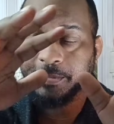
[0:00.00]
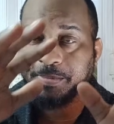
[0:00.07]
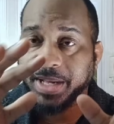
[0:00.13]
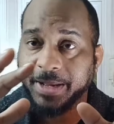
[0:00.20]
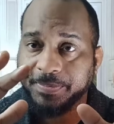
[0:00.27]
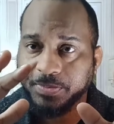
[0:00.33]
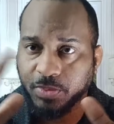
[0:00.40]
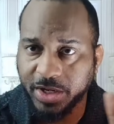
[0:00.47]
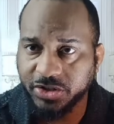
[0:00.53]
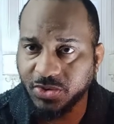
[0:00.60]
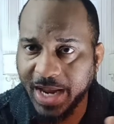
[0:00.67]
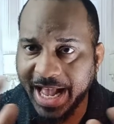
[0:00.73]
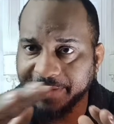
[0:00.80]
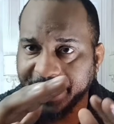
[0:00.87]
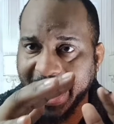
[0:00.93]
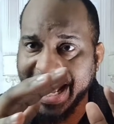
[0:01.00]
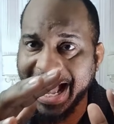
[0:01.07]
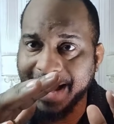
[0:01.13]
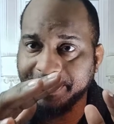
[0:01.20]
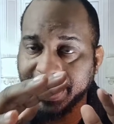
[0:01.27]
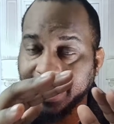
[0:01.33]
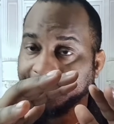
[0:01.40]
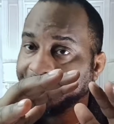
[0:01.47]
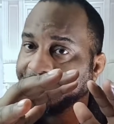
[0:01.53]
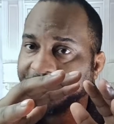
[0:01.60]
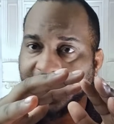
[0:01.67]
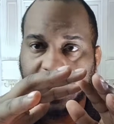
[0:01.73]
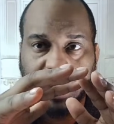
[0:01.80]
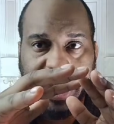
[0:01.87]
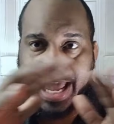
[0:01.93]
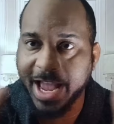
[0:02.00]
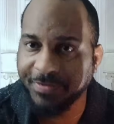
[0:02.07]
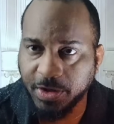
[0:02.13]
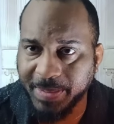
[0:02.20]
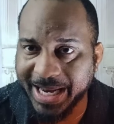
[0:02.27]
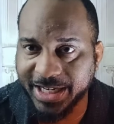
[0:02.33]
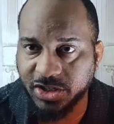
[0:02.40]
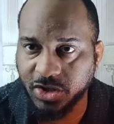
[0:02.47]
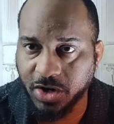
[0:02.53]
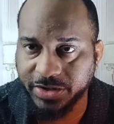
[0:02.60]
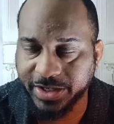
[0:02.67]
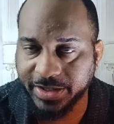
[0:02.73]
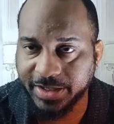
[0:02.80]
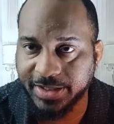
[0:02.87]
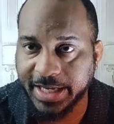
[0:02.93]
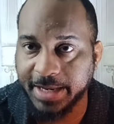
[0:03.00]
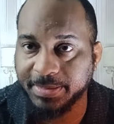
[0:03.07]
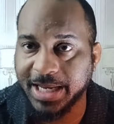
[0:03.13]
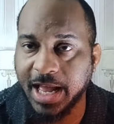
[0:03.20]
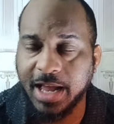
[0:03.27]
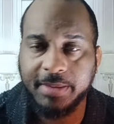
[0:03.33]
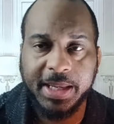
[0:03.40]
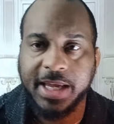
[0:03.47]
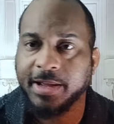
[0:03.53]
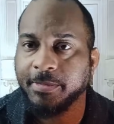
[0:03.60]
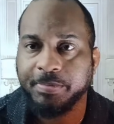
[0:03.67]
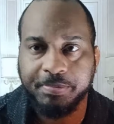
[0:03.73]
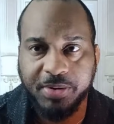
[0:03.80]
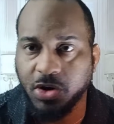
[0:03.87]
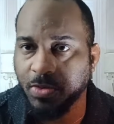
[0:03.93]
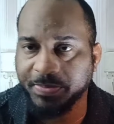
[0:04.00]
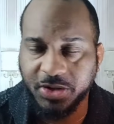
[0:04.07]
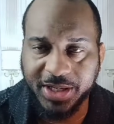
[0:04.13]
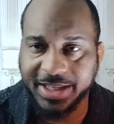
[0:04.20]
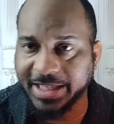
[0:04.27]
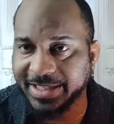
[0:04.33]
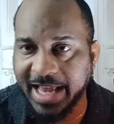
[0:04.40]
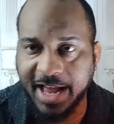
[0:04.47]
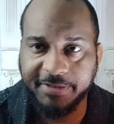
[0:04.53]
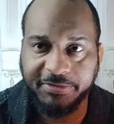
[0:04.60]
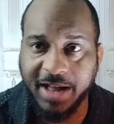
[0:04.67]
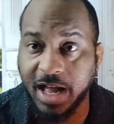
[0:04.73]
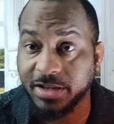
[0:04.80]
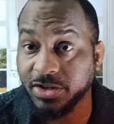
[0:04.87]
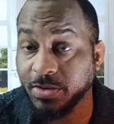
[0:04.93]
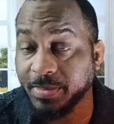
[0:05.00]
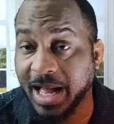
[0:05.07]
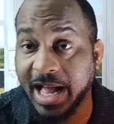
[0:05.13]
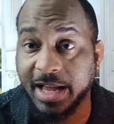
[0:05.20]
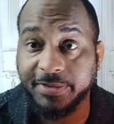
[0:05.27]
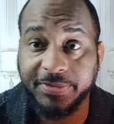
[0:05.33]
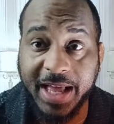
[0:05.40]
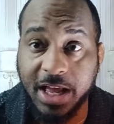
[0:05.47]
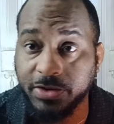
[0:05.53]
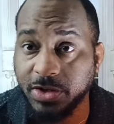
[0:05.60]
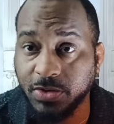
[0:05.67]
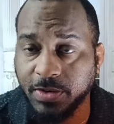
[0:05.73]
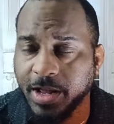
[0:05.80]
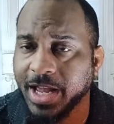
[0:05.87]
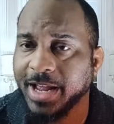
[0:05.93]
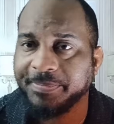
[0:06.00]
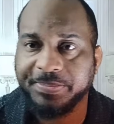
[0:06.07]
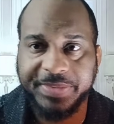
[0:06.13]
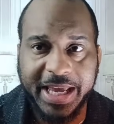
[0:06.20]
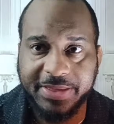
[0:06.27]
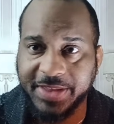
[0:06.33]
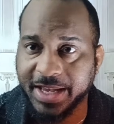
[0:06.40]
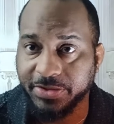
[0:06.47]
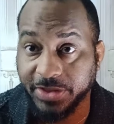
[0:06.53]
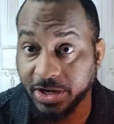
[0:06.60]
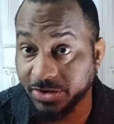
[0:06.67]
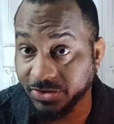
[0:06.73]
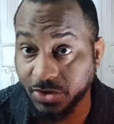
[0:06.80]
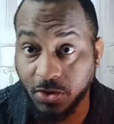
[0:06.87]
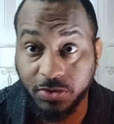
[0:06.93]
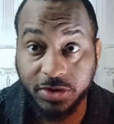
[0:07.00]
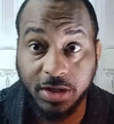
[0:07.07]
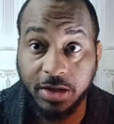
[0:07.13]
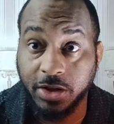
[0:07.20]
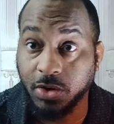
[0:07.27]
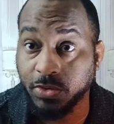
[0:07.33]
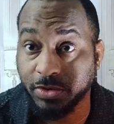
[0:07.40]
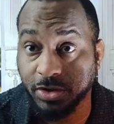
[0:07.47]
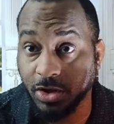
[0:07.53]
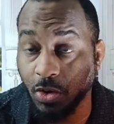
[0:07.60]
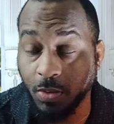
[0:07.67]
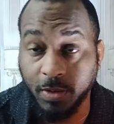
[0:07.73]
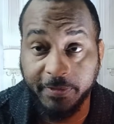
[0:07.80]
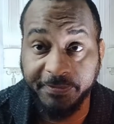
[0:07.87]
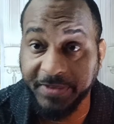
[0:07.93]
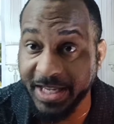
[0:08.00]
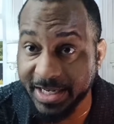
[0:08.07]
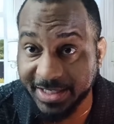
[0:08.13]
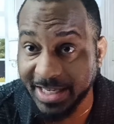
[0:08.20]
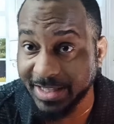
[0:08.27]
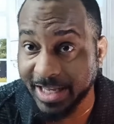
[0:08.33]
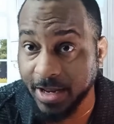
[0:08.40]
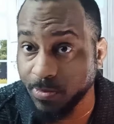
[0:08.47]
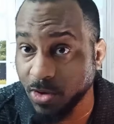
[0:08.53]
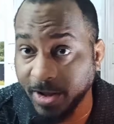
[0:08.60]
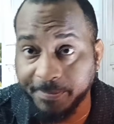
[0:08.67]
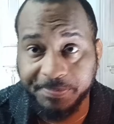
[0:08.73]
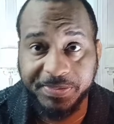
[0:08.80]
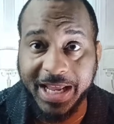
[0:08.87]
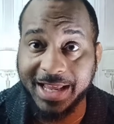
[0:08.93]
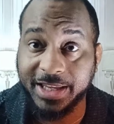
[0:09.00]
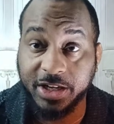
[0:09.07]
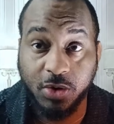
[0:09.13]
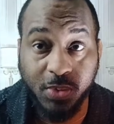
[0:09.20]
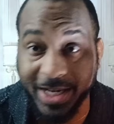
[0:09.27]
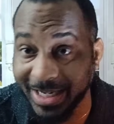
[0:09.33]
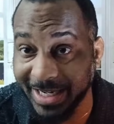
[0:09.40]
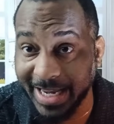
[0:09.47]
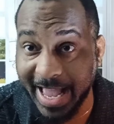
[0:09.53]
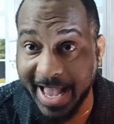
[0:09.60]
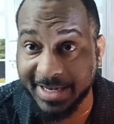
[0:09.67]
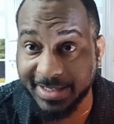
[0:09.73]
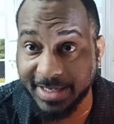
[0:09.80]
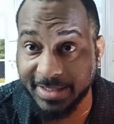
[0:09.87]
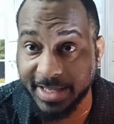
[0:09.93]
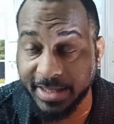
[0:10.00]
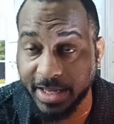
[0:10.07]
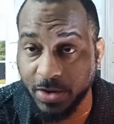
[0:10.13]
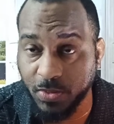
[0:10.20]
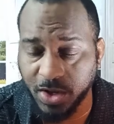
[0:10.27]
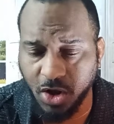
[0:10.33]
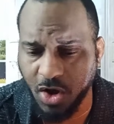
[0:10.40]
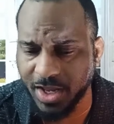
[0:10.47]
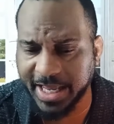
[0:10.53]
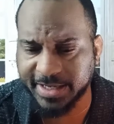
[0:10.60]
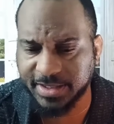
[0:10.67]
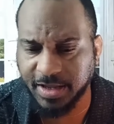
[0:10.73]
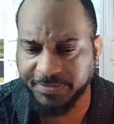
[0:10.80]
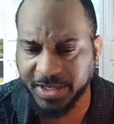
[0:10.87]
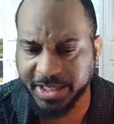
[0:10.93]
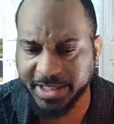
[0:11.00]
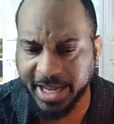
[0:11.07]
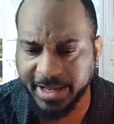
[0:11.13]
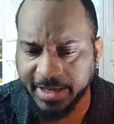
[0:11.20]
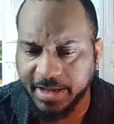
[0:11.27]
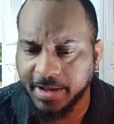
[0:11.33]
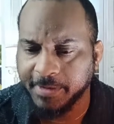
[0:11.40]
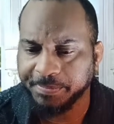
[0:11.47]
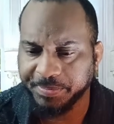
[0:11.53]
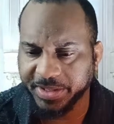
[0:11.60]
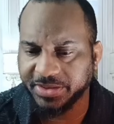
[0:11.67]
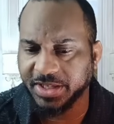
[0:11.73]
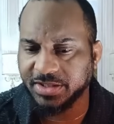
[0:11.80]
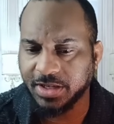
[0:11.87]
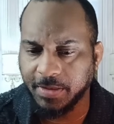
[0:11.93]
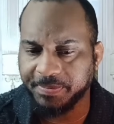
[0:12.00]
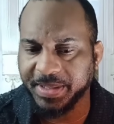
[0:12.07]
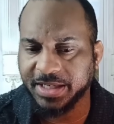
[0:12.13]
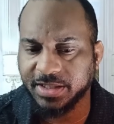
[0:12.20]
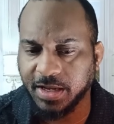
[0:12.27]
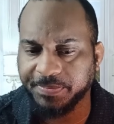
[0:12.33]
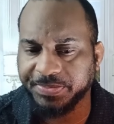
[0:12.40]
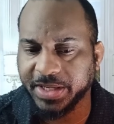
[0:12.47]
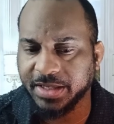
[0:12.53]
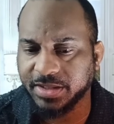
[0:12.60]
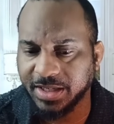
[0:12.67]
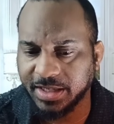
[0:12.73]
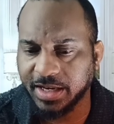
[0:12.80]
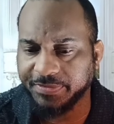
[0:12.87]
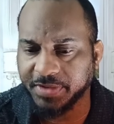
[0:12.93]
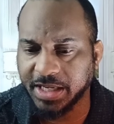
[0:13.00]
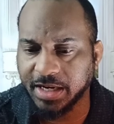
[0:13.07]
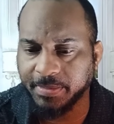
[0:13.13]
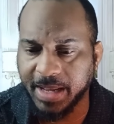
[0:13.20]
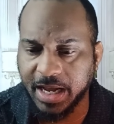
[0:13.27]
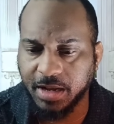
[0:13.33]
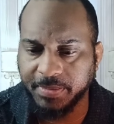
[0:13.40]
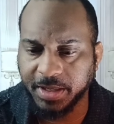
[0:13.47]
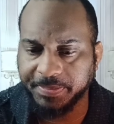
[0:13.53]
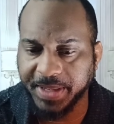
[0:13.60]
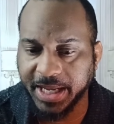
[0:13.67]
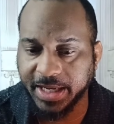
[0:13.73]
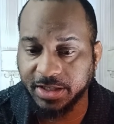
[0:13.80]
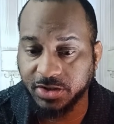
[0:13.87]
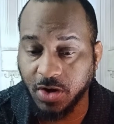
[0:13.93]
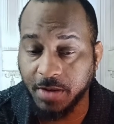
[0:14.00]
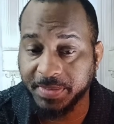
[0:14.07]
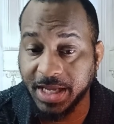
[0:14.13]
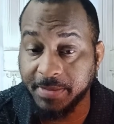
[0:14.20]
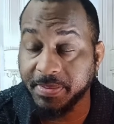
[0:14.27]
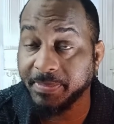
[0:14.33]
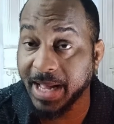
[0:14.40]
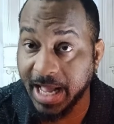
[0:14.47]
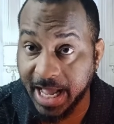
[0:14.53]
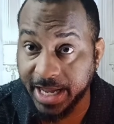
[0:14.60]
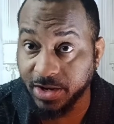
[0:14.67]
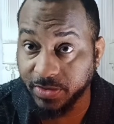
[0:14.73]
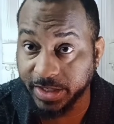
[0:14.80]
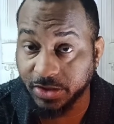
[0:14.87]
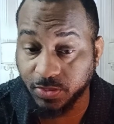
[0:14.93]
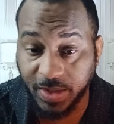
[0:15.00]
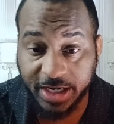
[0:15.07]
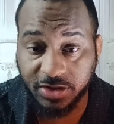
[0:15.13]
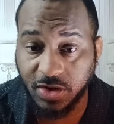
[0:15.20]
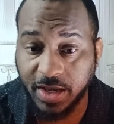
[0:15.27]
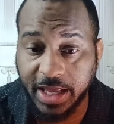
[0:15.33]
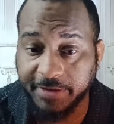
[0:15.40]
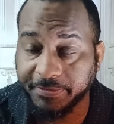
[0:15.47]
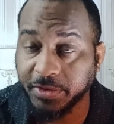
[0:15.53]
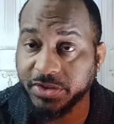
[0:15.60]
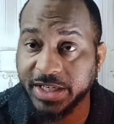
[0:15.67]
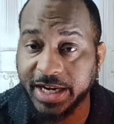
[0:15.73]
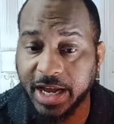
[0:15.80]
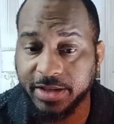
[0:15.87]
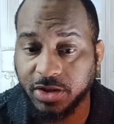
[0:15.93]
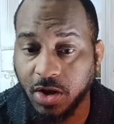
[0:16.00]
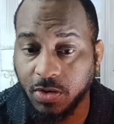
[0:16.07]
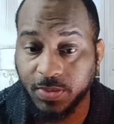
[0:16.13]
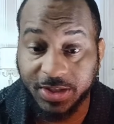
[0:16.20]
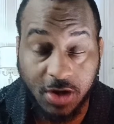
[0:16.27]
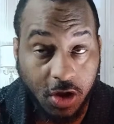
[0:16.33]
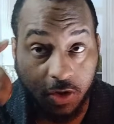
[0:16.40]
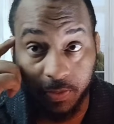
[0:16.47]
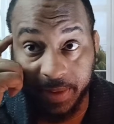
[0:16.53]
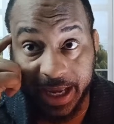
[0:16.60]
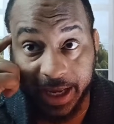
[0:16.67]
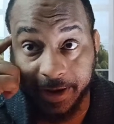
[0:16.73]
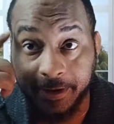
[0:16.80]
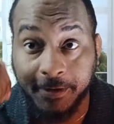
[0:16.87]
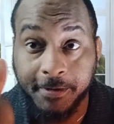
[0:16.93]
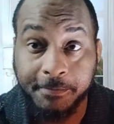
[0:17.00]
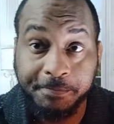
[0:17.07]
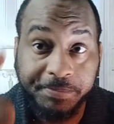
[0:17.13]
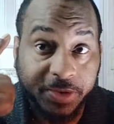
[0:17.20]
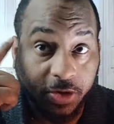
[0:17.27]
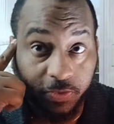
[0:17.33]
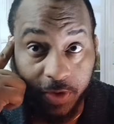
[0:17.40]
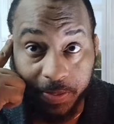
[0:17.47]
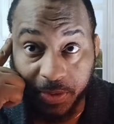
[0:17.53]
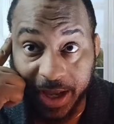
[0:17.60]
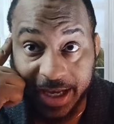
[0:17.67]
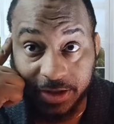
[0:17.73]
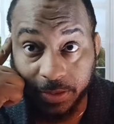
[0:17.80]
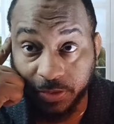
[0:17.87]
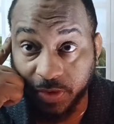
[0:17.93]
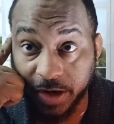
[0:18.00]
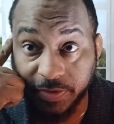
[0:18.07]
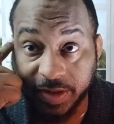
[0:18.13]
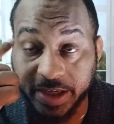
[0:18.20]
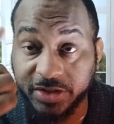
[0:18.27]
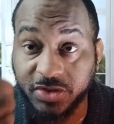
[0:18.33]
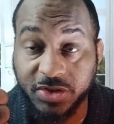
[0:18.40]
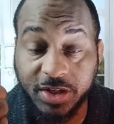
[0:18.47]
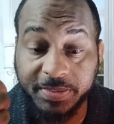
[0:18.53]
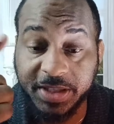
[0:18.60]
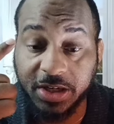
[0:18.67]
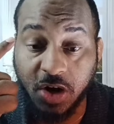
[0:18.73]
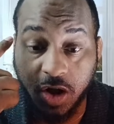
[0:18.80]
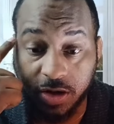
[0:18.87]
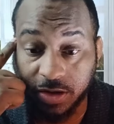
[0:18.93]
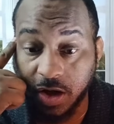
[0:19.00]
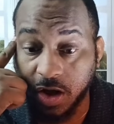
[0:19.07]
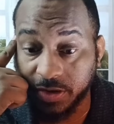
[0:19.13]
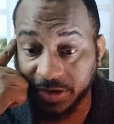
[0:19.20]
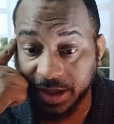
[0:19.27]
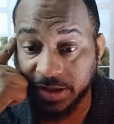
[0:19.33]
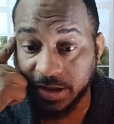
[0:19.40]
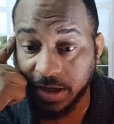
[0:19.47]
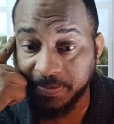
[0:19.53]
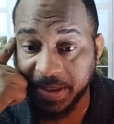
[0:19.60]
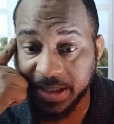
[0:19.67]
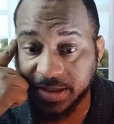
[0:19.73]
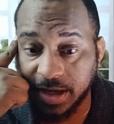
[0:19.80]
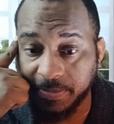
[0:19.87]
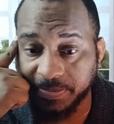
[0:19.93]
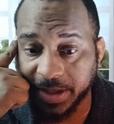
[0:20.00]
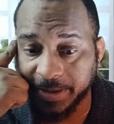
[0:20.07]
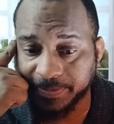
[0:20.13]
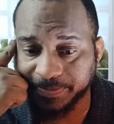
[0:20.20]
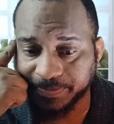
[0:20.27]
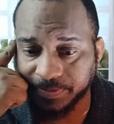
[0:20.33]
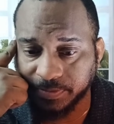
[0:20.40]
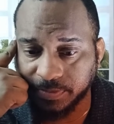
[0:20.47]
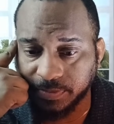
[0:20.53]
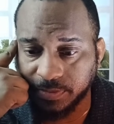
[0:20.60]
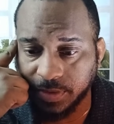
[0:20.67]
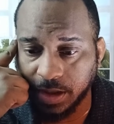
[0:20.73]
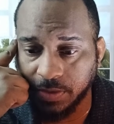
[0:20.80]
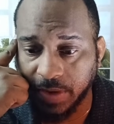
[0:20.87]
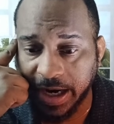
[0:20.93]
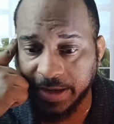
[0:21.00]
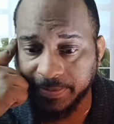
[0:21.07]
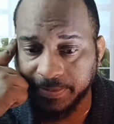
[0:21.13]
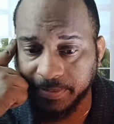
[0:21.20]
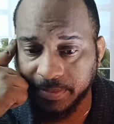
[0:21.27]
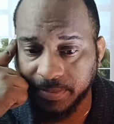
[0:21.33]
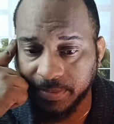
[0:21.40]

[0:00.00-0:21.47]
But once you have that happening, then everybody starts at the same time. Boom, you get this high volume, high value. Then that there's those lower fees that they want, that liquidity access that they want, all that stuff like that. But this could be something significant in my humble opinion. So I'm keeping my eye on this. When I saw that, first thing I thought was, oh man, Ripple has some great relationships in Hong Kong. This could be something, right?